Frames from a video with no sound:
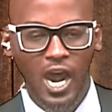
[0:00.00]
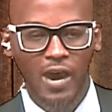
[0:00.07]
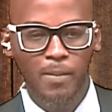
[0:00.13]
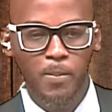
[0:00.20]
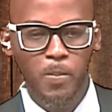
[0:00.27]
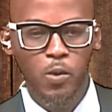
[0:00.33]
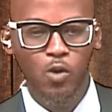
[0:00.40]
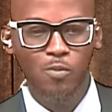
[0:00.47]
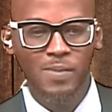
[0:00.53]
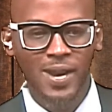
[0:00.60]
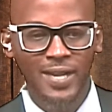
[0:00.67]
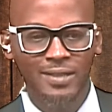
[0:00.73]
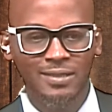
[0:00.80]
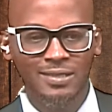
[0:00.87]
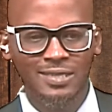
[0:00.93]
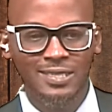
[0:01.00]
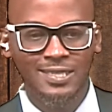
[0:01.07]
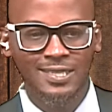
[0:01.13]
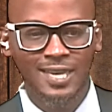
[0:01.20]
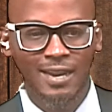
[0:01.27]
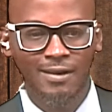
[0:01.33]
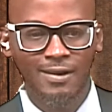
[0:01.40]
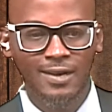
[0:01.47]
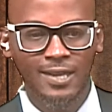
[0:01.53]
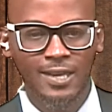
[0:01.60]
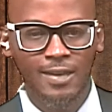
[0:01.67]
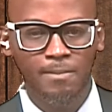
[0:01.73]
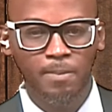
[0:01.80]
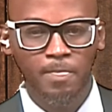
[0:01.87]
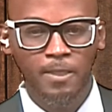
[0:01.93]

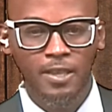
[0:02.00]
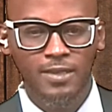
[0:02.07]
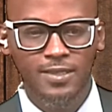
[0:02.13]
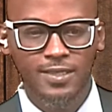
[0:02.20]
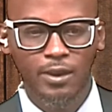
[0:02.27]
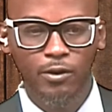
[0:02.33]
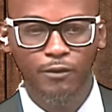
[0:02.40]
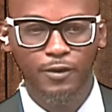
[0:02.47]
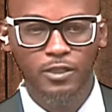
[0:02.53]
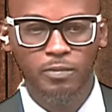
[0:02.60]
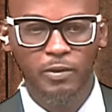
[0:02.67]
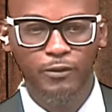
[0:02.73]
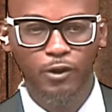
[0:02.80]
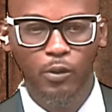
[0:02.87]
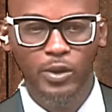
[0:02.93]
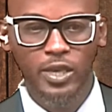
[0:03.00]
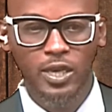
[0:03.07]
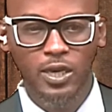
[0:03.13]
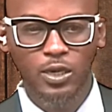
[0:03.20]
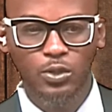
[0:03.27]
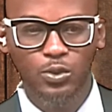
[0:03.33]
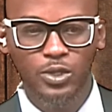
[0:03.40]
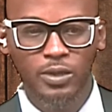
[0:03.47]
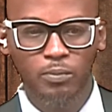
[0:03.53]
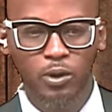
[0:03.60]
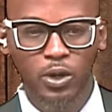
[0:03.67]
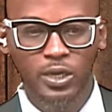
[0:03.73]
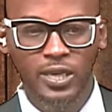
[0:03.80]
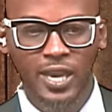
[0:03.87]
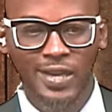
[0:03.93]
momentarily. Stay with us. Before we conclude the
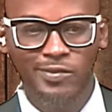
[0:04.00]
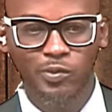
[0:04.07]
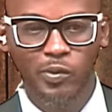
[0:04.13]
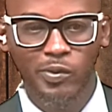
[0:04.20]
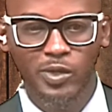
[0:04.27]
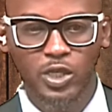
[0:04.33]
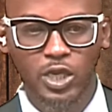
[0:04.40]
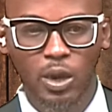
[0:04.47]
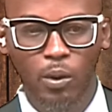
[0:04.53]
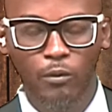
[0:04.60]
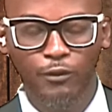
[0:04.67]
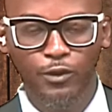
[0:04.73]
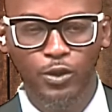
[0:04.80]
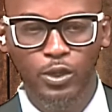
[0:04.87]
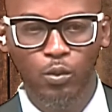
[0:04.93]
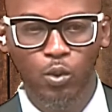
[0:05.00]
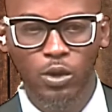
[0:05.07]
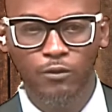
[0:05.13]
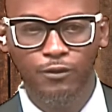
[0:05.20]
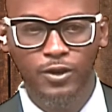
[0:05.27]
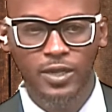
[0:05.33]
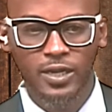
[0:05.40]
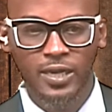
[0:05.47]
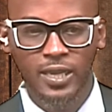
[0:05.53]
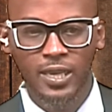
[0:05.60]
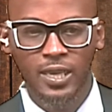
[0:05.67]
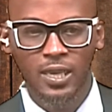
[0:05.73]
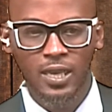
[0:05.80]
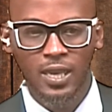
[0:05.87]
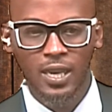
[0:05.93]
broadcast, we will share with you the word for the
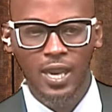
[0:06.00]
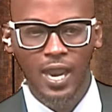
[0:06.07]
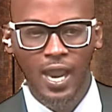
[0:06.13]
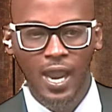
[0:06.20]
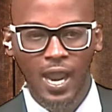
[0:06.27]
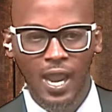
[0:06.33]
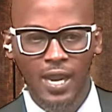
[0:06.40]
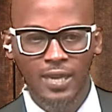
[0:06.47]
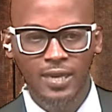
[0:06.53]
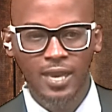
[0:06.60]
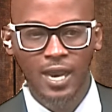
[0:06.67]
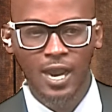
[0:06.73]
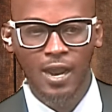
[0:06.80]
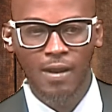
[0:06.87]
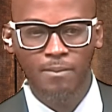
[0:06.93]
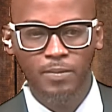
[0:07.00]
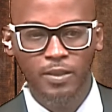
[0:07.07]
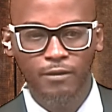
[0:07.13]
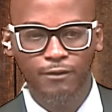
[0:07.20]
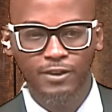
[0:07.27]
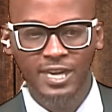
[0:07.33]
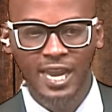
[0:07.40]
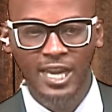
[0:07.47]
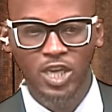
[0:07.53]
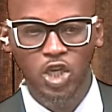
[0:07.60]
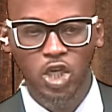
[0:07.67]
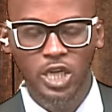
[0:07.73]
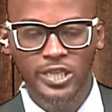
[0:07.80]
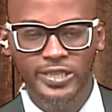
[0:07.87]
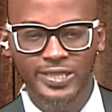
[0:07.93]
day and the
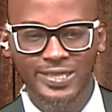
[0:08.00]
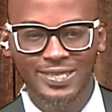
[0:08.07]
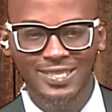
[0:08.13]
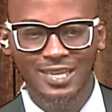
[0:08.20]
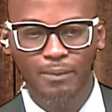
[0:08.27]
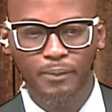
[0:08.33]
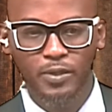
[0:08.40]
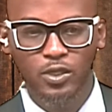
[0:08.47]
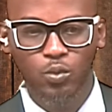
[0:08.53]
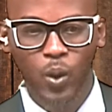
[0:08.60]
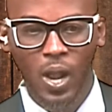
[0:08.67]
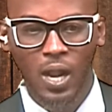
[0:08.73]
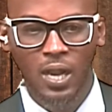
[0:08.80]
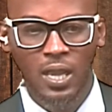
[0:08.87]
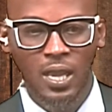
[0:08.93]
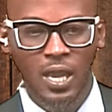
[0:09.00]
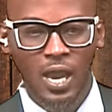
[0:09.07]
financial tip as well.